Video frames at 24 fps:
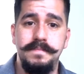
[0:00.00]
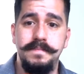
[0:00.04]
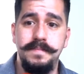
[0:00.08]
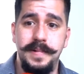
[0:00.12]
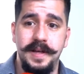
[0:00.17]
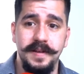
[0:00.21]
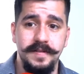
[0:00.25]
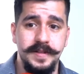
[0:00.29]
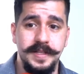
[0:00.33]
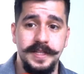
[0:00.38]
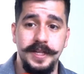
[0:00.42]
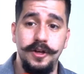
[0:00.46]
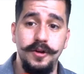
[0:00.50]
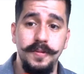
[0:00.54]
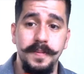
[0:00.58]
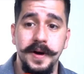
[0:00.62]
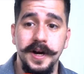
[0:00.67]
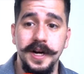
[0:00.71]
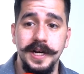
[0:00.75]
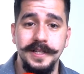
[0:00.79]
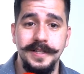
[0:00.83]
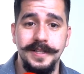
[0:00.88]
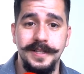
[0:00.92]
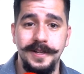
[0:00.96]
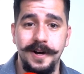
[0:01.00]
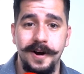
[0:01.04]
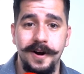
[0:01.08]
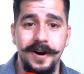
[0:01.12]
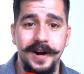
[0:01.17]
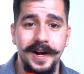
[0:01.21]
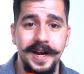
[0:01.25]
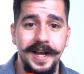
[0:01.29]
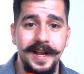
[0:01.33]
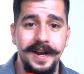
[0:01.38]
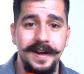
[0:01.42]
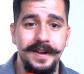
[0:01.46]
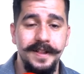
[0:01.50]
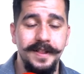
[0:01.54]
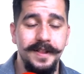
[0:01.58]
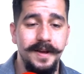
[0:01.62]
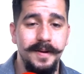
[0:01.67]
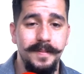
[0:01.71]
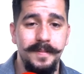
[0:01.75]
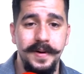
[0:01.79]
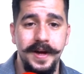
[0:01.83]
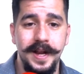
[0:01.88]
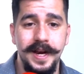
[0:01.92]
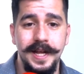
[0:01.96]
Gives us a humongous star again.
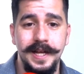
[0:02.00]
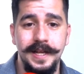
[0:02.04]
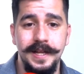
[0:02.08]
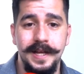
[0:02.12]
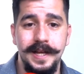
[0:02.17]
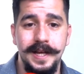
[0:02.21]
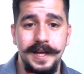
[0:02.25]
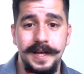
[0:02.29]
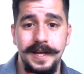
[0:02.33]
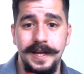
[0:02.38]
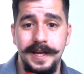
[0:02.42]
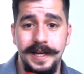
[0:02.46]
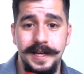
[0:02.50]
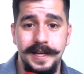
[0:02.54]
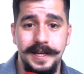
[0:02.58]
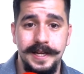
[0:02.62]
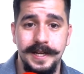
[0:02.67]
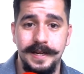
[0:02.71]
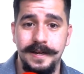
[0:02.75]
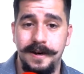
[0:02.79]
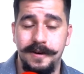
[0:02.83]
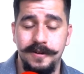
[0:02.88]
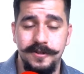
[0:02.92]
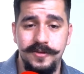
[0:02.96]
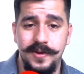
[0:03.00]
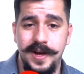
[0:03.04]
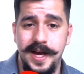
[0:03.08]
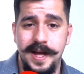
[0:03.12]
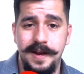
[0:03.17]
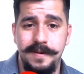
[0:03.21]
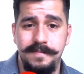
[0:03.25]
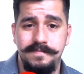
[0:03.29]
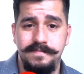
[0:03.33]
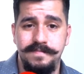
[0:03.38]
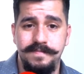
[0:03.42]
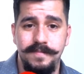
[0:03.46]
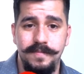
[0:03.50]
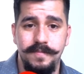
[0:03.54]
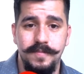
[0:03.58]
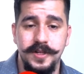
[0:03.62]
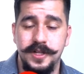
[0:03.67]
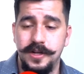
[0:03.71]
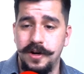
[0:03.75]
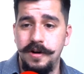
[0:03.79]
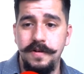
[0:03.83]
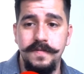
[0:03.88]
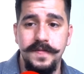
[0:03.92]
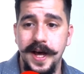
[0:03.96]
But he can also add
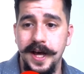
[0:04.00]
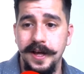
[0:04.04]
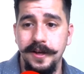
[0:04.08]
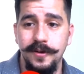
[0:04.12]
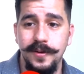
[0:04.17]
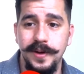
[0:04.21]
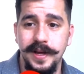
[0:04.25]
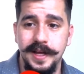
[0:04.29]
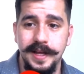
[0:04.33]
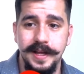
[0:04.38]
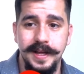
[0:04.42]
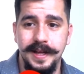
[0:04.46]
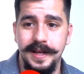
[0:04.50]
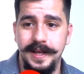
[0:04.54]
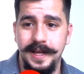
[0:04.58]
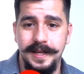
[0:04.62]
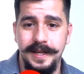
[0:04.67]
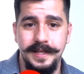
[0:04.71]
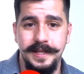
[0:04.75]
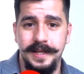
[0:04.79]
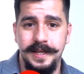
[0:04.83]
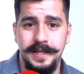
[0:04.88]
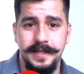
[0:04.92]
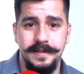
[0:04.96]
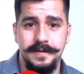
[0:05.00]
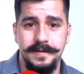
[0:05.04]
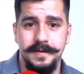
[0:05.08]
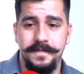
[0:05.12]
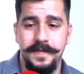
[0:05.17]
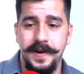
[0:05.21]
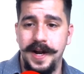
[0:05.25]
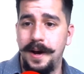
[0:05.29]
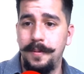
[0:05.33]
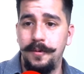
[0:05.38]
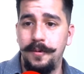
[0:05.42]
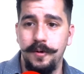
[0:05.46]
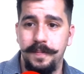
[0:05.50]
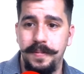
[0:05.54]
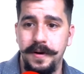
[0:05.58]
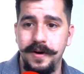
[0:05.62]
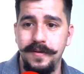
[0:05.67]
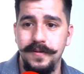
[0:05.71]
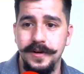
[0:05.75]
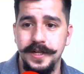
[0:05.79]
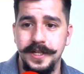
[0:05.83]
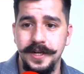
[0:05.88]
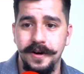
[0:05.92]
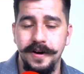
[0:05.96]
return value. He's a phenomenal
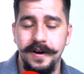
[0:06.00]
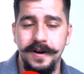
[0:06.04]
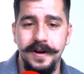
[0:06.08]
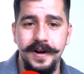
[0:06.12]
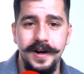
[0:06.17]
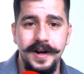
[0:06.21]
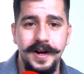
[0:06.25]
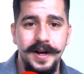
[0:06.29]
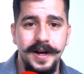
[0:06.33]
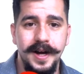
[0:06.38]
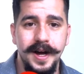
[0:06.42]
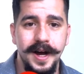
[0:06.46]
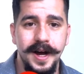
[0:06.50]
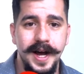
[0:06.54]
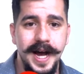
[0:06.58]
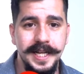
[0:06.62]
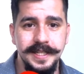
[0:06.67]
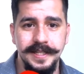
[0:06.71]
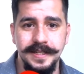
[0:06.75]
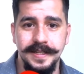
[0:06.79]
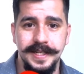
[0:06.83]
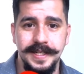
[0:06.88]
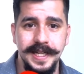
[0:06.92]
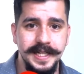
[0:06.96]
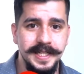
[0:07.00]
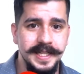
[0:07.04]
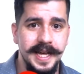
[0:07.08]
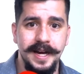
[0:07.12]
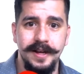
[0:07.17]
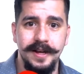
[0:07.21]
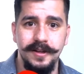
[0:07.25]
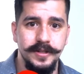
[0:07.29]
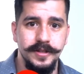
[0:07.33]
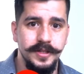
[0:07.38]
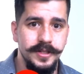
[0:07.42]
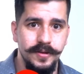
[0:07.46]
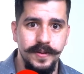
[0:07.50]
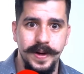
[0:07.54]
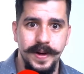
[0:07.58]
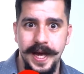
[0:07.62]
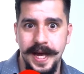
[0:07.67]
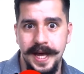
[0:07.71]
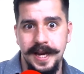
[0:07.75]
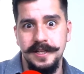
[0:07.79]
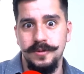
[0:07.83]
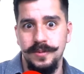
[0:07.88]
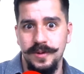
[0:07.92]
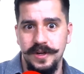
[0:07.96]
punt returner, as his days at LSU
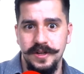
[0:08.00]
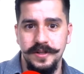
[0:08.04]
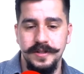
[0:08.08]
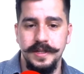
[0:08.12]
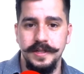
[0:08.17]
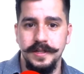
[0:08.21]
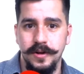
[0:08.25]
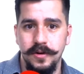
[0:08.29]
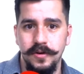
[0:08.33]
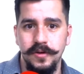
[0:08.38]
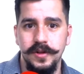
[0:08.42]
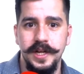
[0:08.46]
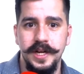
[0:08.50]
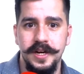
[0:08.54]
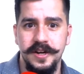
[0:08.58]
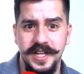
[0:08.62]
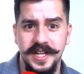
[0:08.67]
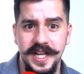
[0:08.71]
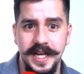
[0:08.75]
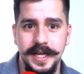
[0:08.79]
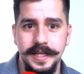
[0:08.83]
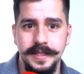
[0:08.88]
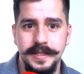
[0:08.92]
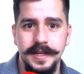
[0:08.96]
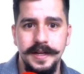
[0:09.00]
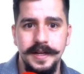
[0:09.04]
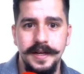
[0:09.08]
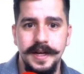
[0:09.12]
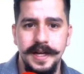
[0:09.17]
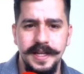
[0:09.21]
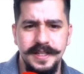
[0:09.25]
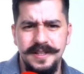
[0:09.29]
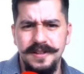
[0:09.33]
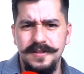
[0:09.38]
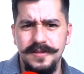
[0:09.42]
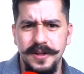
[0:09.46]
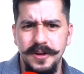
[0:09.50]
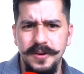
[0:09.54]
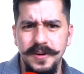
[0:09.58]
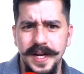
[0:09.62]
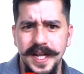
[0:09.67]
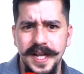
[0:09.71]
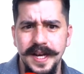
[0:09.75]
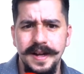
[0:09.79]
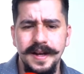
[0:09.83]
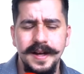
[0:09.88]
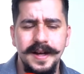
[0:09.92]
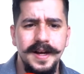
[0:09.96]
and as well as his earlier days. He's still doing
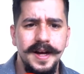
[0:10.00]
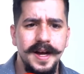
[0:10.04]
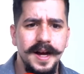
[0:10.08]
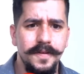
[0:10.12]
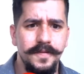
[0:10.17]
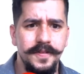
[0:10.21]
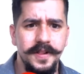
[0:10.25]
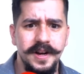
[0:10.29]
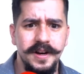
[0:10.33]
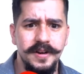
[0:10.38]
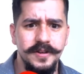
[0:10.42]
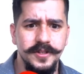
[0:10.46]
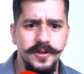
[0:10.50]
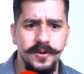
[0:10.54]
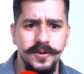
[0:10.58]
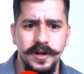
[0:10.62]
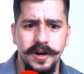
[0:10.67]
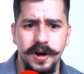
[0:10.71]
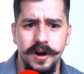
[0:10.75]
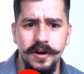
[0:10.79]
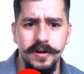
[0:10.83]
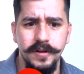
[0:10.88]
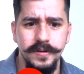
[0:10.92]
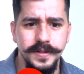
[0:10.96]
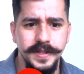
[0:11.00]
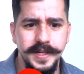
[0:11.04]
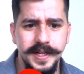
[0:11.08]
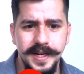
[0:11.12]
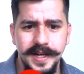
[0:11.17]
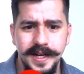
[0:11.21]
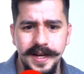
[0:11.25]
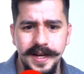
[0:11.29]
it for the Arizona Cardinals.